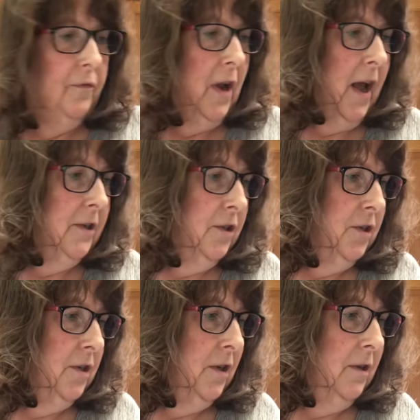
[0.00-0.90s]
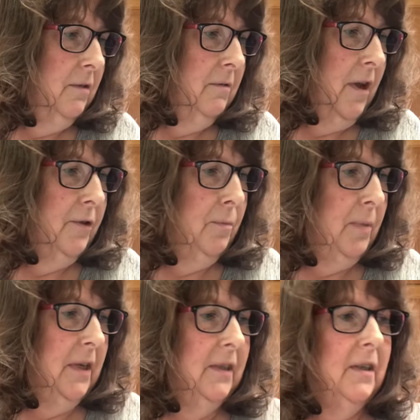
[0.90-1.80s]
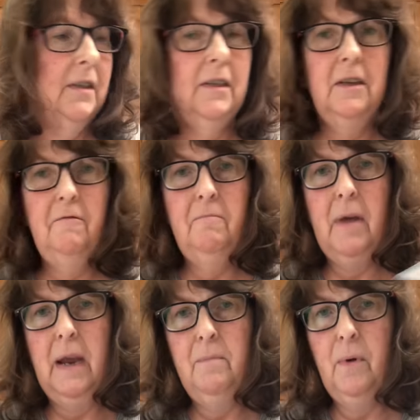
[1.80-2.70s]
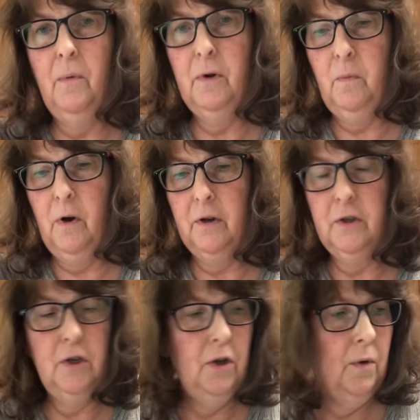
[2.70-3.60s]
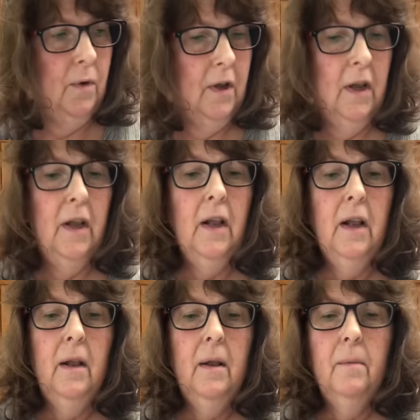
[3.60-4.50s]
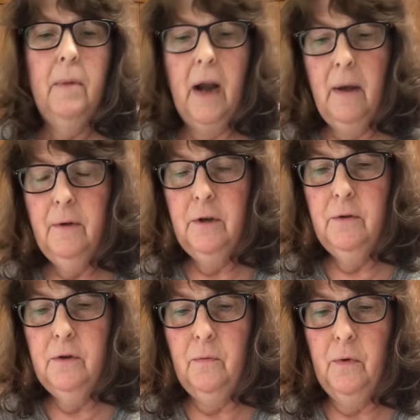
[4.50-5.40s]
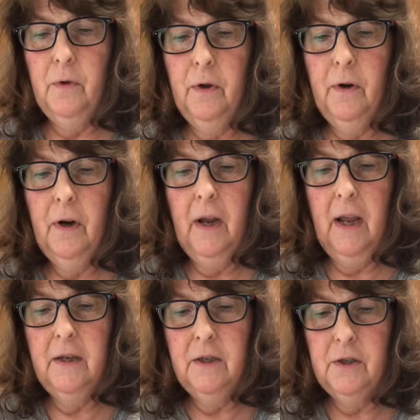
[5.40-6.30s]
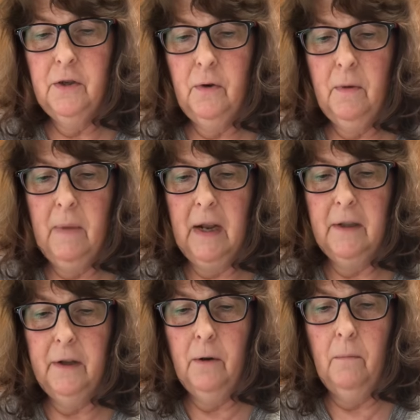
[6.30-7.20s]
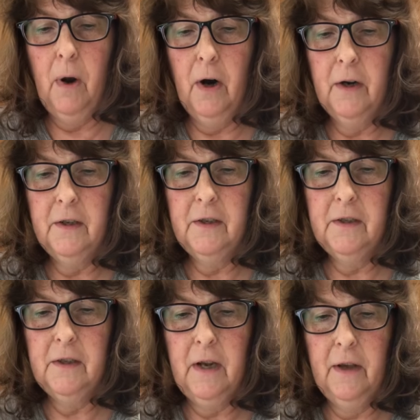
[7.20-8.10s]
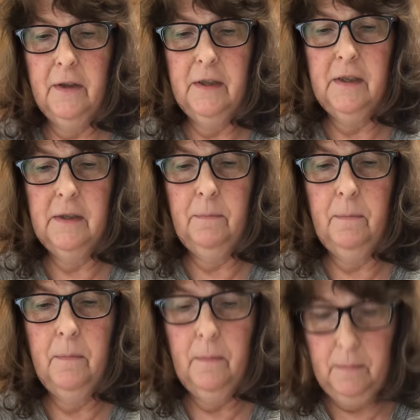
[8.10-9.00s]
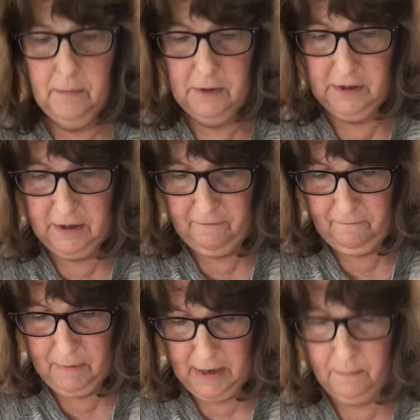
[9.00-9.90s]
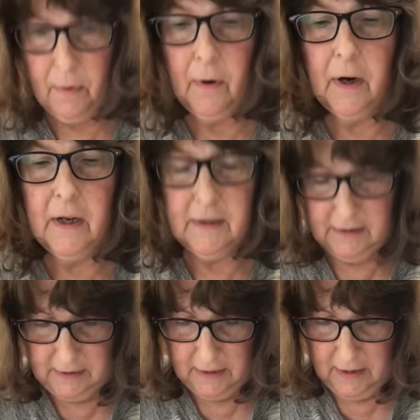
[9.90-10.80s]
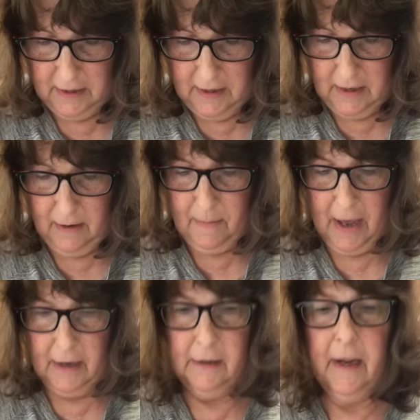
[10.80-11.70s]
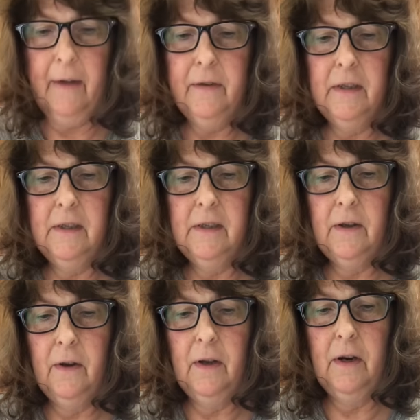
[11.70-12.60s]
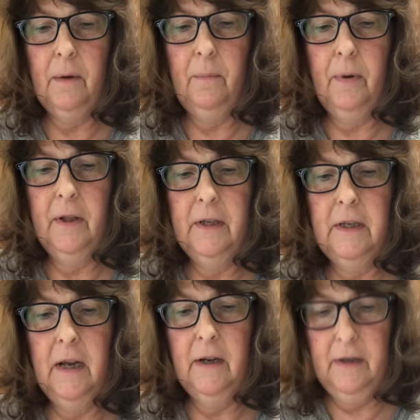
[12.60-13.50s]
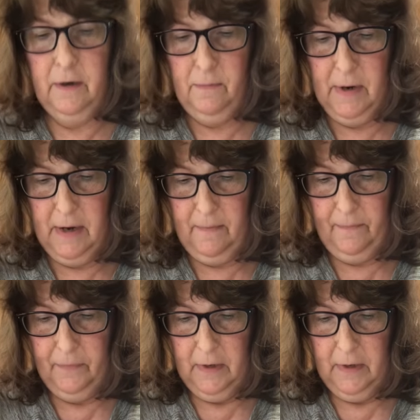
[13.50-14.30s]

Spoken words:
not, just another piece of stiff paper would work too. But I would use a ruler and just sort of make little marks. Now this stiff paper is about 11, so I'm going to pull it down a little bit,